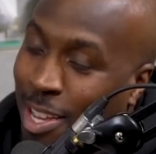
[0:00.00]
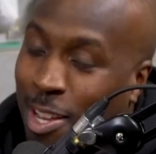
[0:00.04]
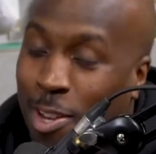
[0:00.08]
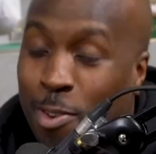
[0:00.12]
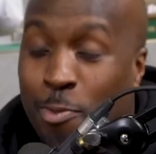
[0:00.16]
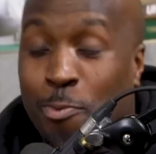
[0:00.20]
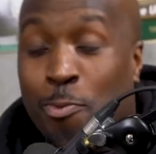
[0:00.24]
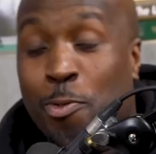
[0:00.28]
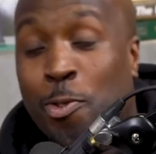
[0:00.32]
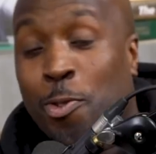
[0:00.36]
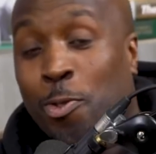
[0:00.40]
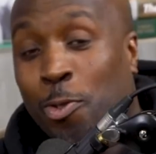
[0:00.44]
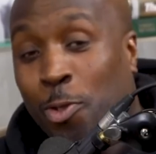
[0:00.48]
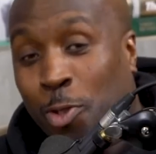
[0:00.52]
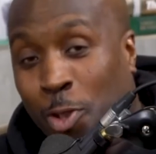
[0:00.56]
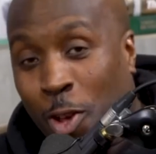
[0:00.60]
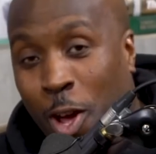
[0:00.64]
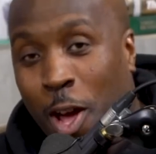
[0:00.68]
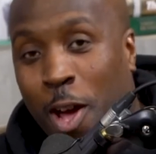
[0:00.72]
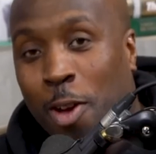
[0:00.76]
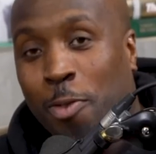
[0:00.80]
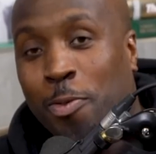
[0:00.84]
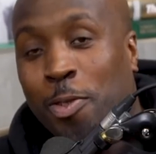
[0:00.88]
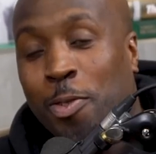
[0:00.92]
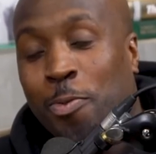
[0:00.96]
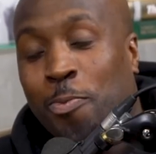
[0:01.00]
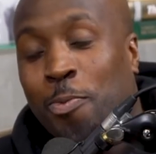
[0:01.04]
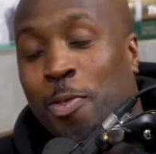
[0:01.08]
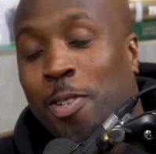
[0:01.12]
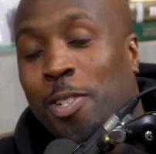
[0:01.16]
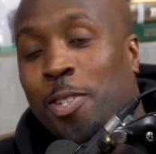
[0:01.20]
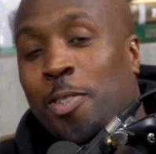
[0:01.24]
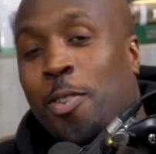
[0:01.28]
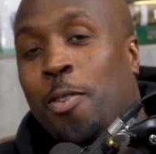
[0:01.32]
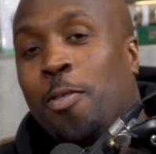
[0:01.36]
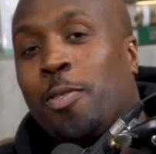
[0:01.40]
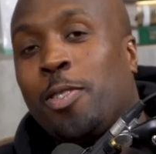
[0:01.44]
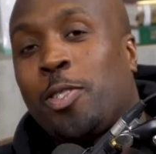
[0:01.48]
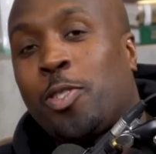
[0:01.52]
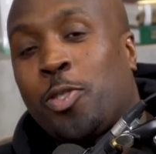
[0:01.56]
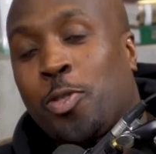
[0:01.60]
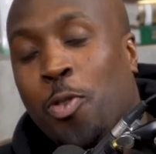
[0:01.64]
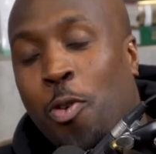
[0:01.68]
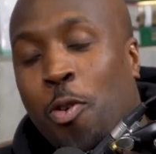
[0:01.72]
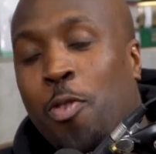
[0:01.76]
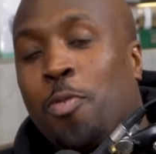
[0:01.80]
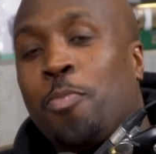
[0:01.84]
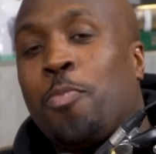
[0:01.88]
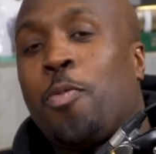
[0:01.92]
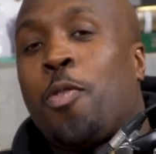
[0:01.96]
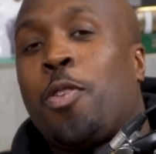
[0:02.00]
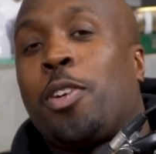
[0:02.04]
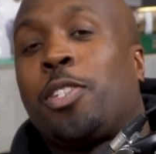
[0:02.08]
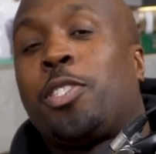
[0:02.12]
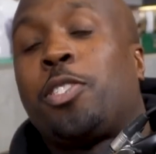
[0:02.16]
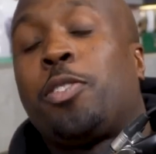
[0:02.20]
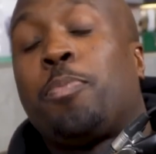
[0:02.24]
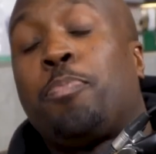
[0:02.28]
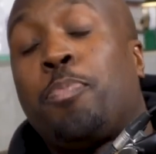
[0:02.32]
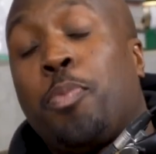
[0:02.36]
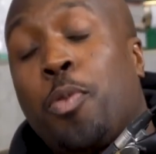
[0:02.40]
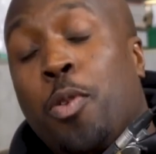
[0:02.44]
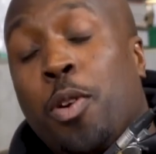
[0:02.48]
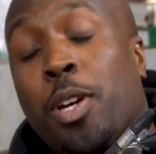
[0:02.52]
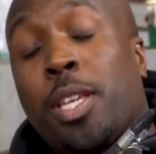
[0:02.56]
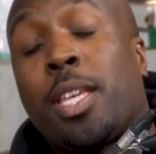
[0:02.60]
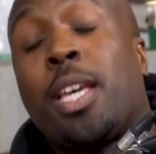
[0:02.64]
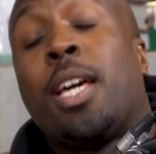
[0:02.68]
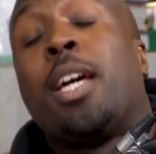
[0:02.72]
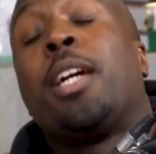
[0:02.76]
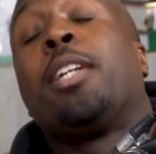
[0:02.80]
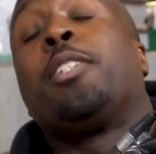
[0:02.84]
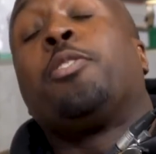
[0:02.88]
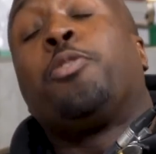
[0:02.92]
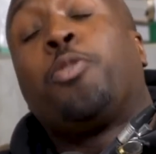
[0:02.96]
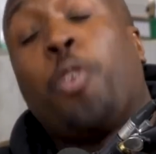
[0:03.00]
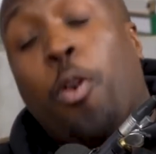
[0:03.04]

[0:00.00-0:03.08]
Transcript: Yes, sir. Real talk with the one and only Stonebwoy. It's your boy.